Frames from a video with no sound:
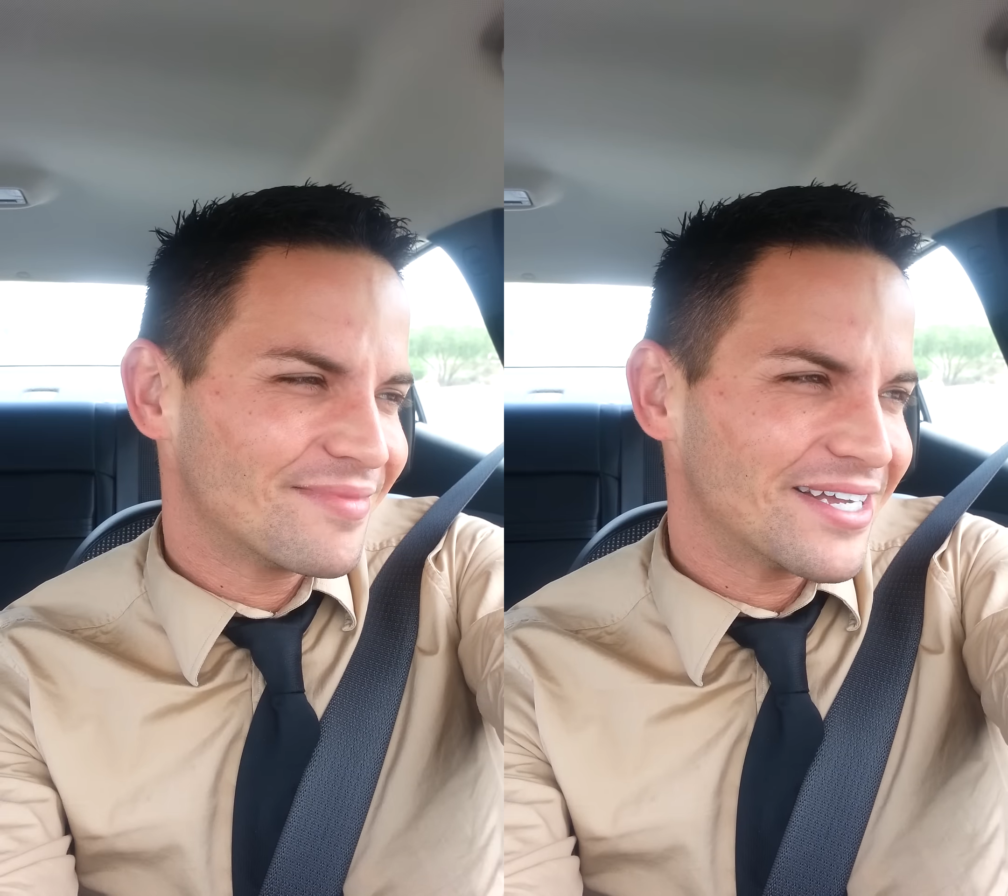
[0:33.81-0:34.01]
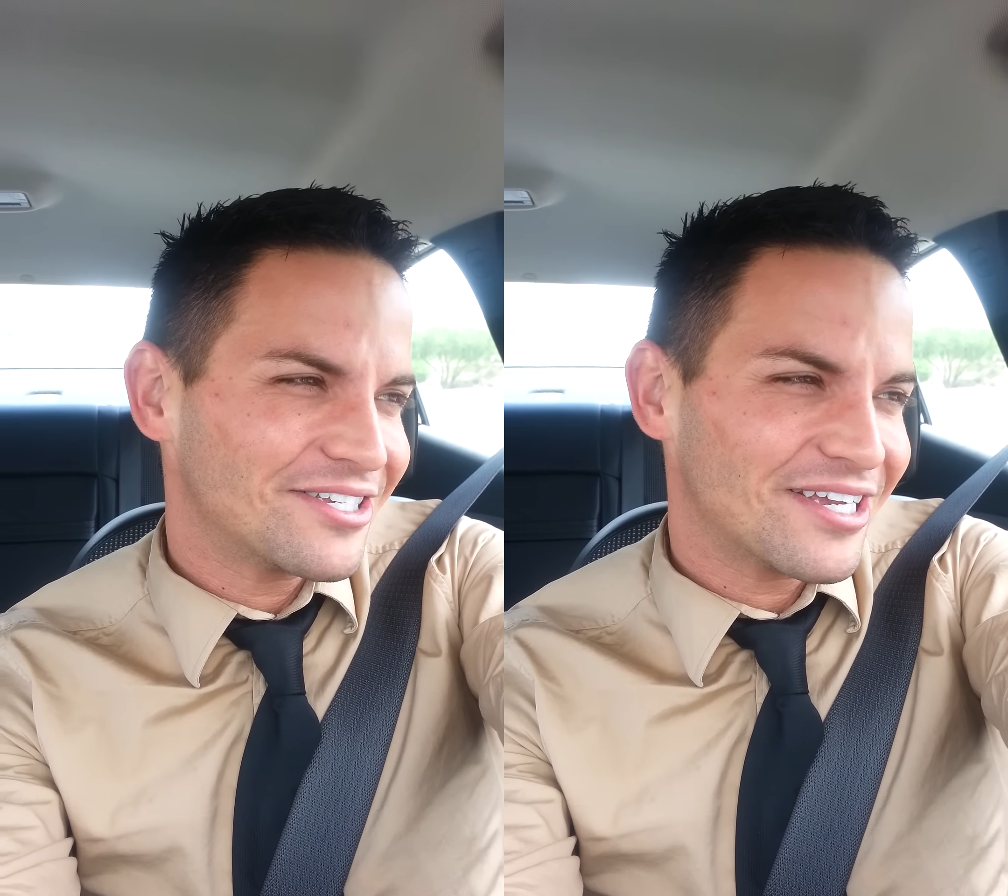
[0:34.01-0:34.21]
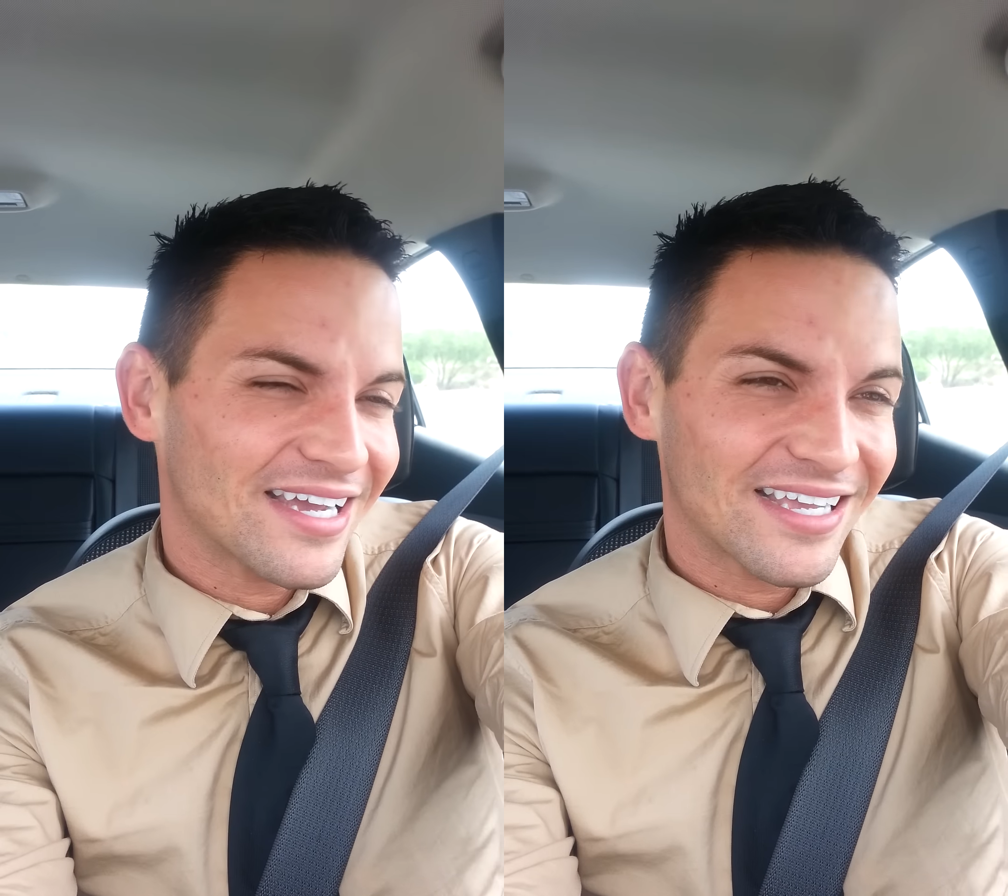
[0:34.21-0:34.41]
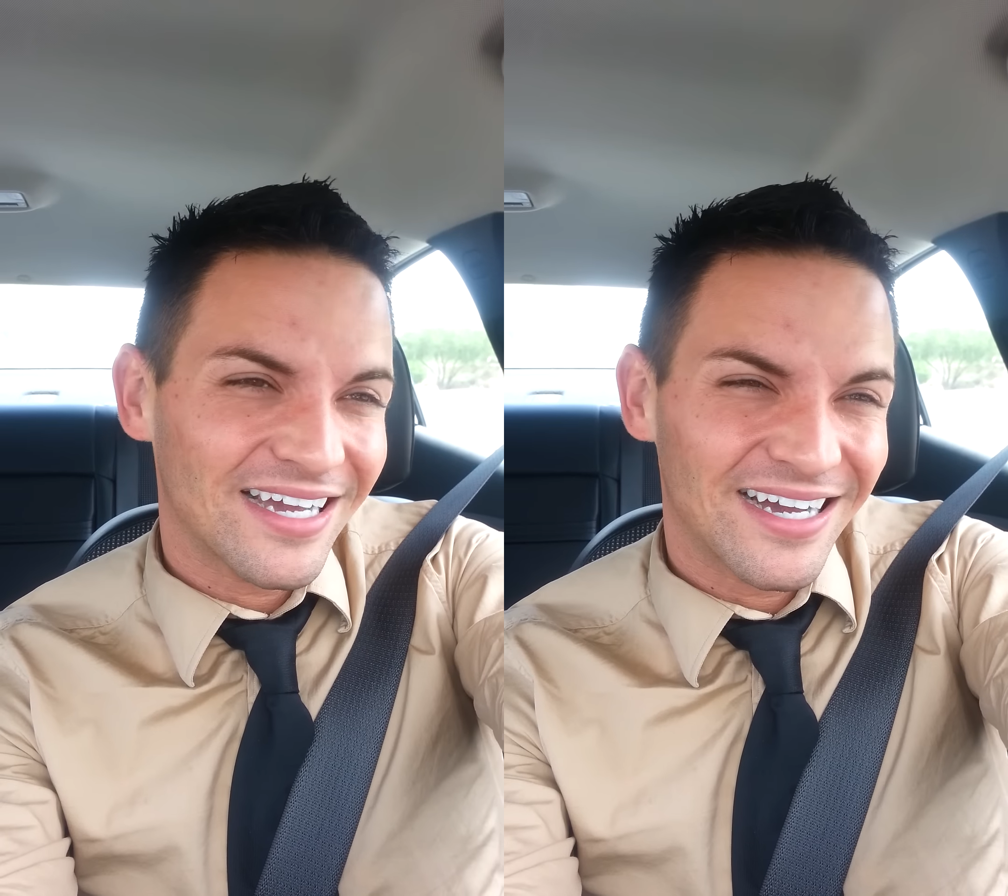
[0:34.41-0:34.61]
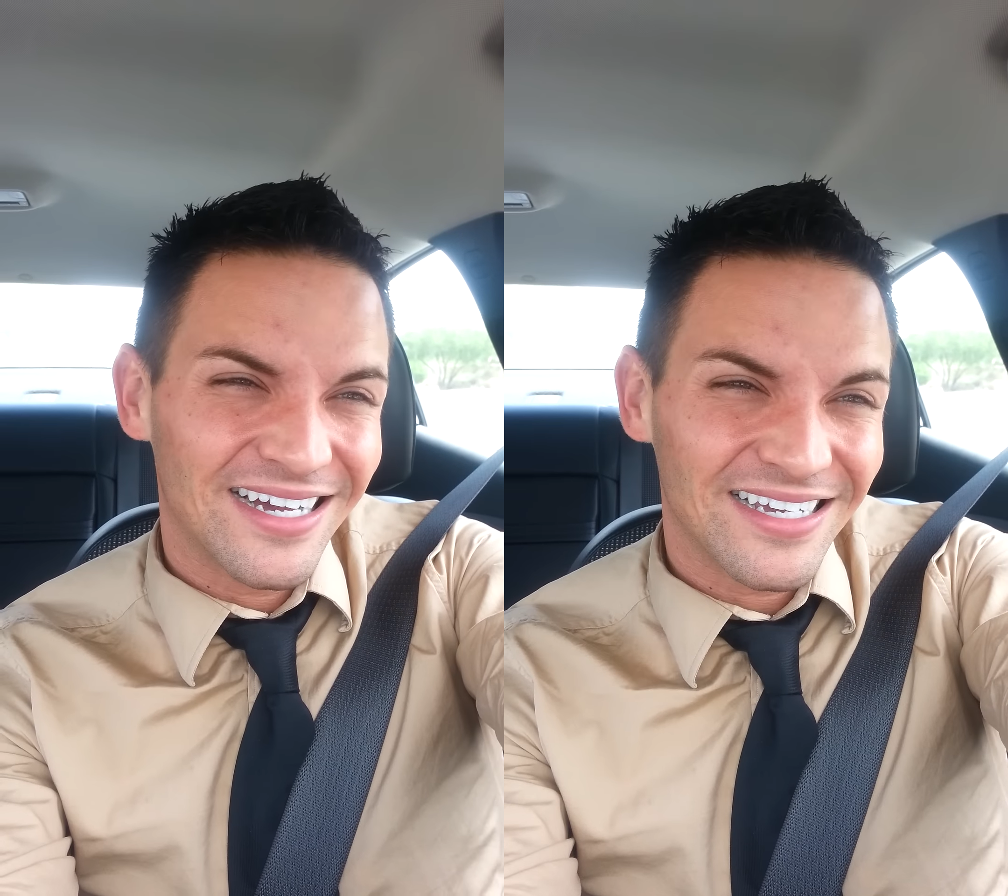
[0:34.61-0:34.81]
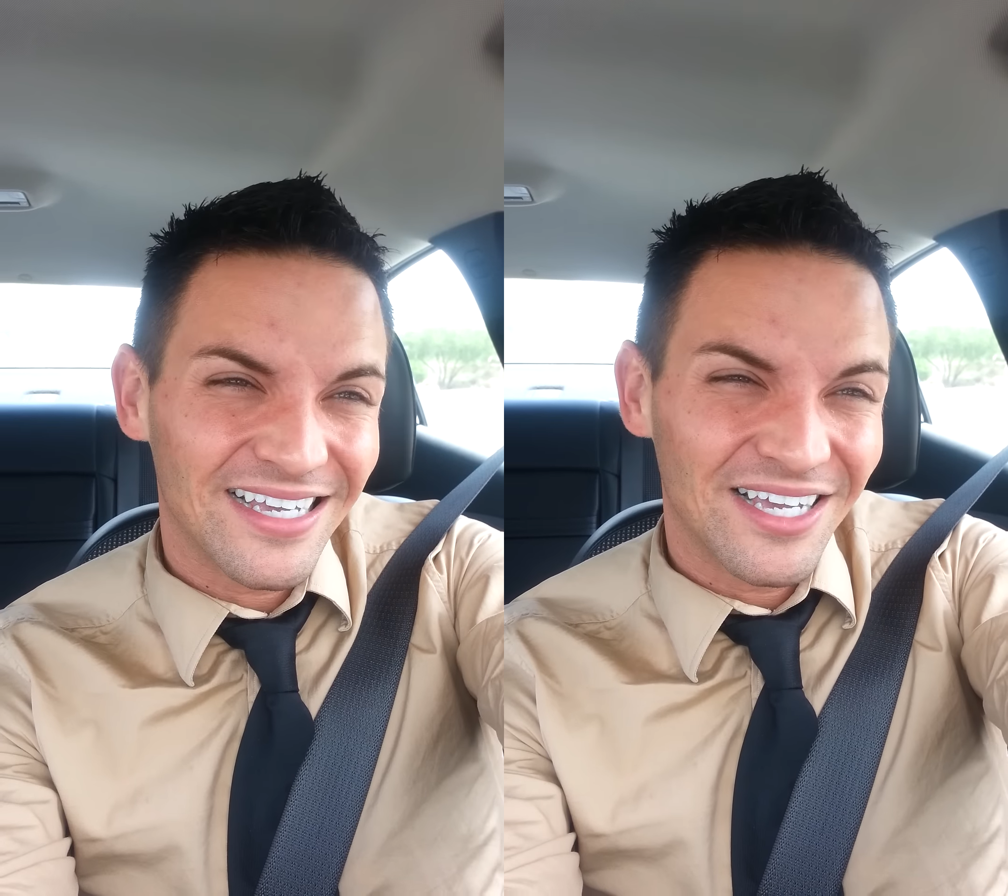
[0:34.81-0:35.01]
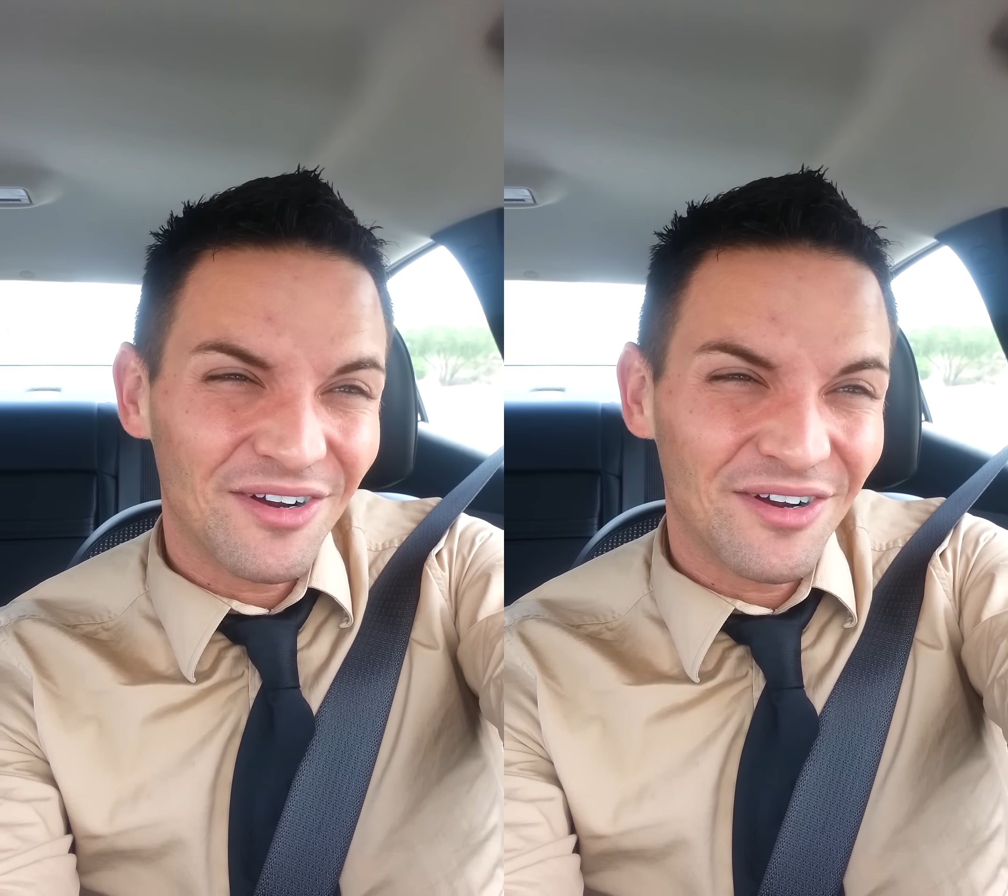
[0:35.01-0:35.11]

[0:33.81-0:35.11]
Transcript: my check uh, can